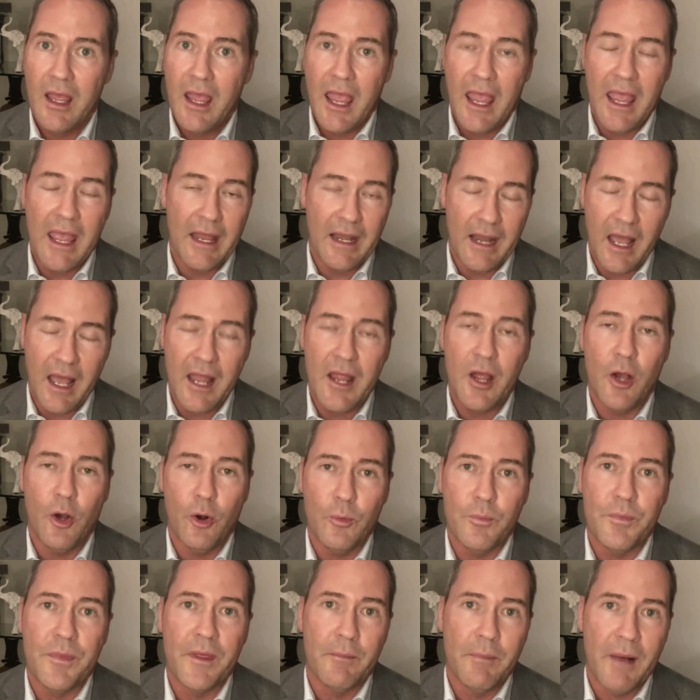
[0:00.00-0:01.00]
And I
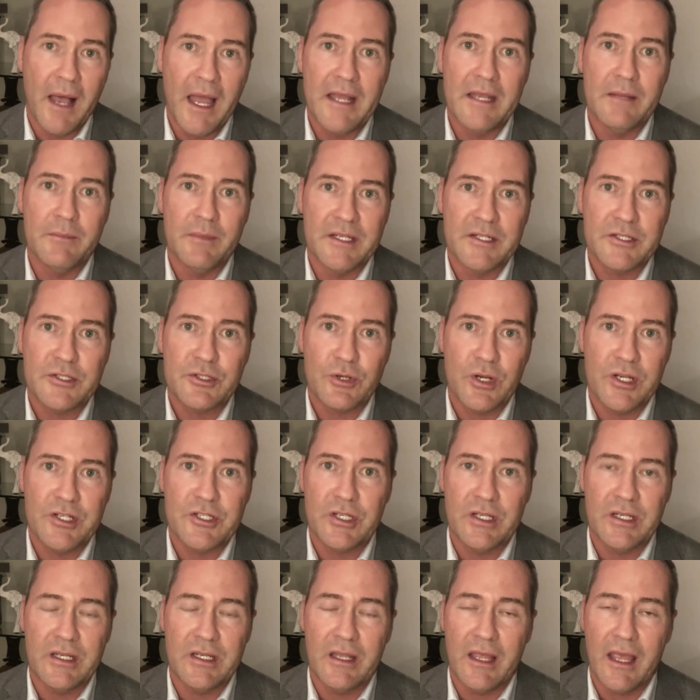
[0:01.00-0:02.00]
hope the Biden
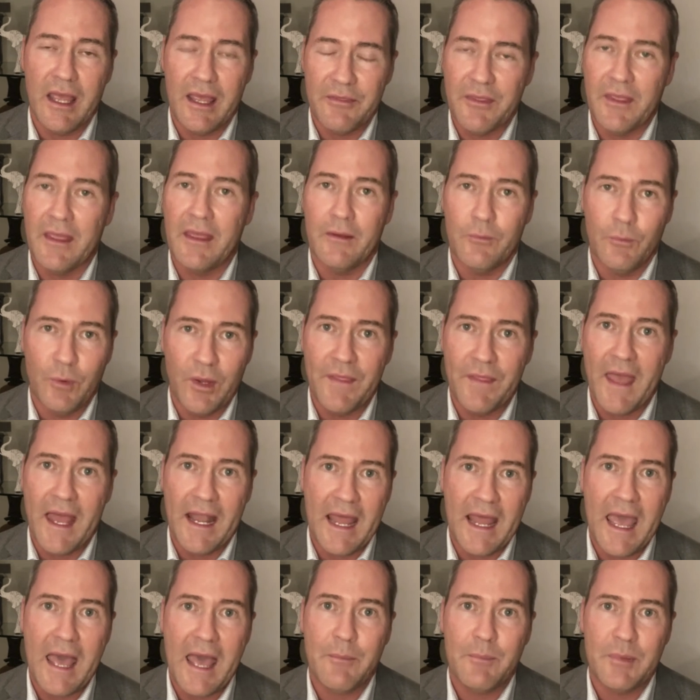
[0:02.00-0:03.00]
administration, when that
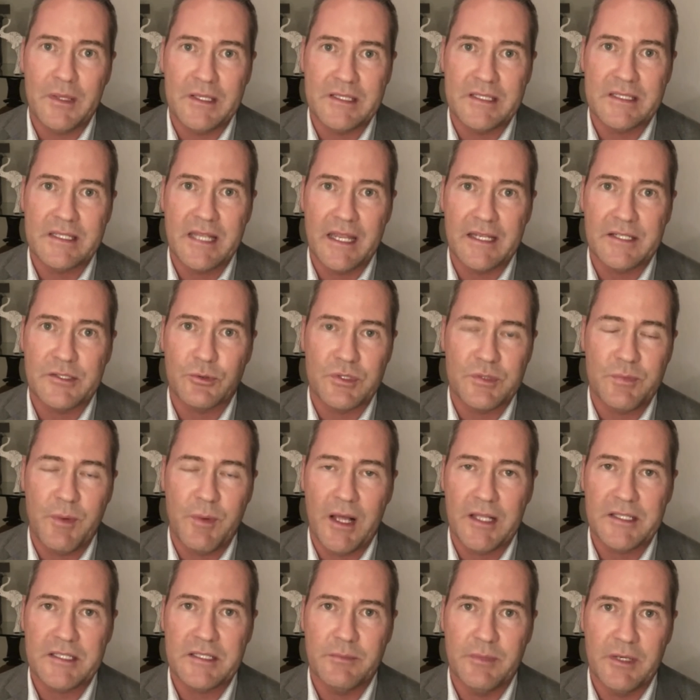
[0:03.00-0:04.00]
happens, takes
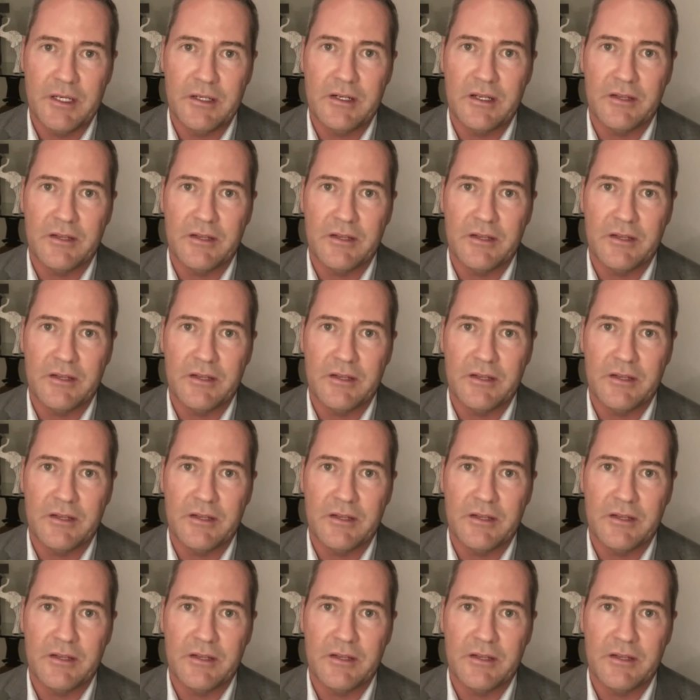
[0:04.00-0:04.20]
responsibility